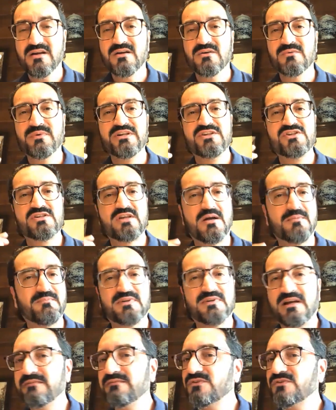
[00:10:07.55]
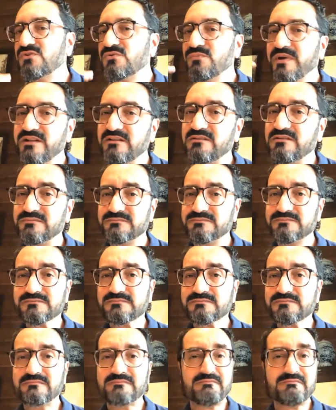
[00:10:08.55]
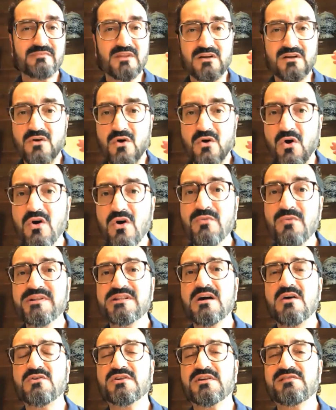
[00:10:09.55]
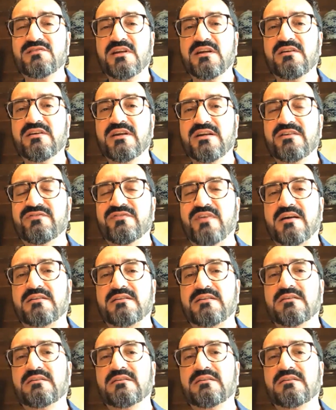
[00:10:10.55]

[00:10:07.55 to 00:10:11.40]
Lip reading: which sometimes with or without a triggering factor